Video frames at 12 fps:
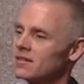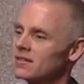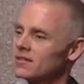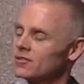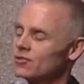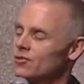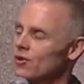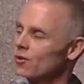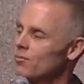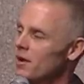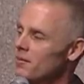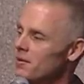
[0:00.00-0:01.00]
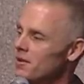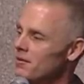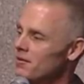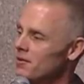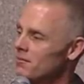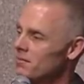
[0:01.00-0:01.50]
So maybe
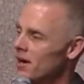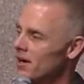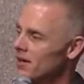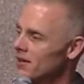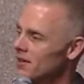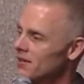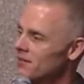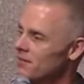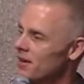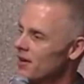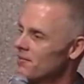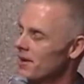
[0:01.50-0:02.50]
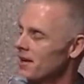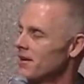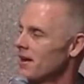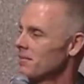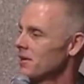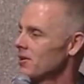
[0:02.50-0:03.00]
your mind may or may
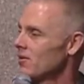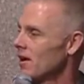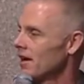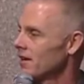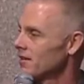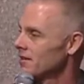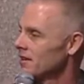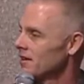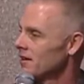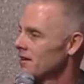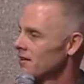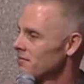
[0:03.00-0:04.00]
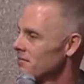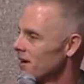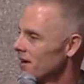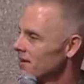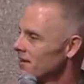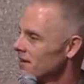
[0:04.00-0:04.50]
not be quiet,
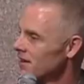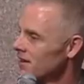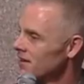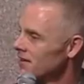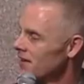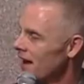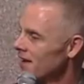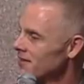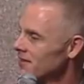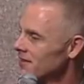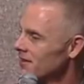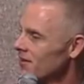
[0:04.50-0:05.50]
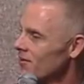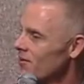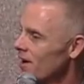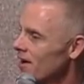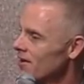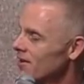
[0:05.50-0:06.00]
but that
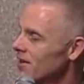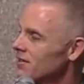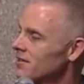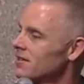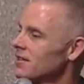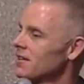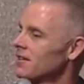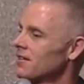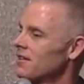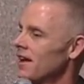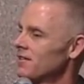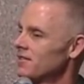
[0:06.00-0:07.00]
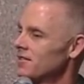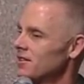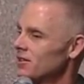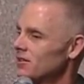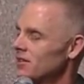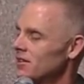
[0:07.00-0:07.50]
awareness, that
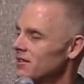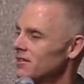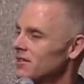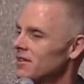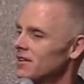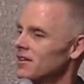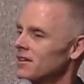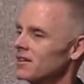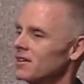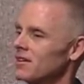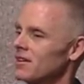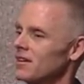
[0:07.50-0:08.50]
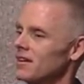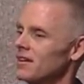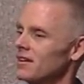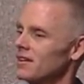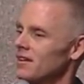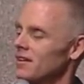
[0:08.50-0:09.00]
stillness,
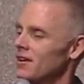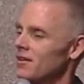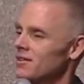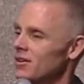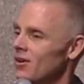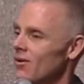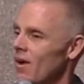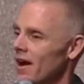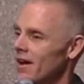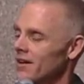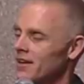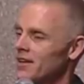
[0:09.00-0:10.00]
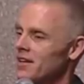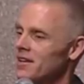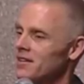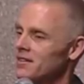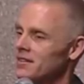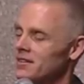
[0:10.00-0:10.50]
there is a quiet. It
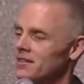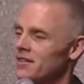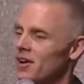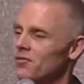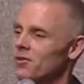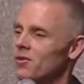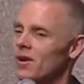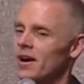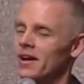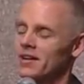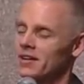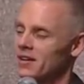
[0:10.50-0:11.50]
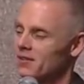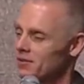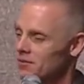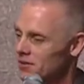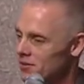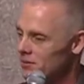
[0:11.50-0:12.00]
is itself quiet,
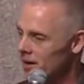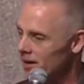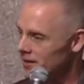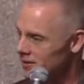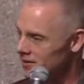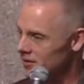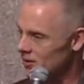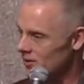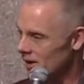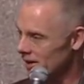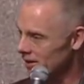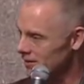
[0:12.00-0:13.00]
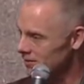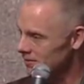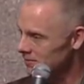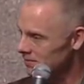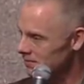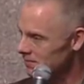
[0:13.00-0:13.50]
even when your mind isn't quiet.
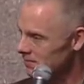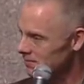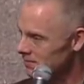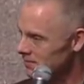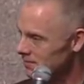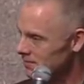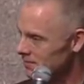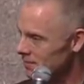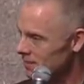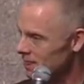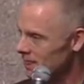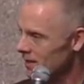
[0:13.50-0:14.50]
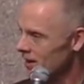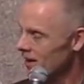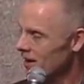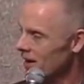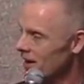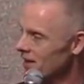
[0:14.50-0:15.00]
Mm-hmm.
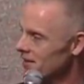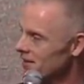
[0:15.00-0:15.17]
And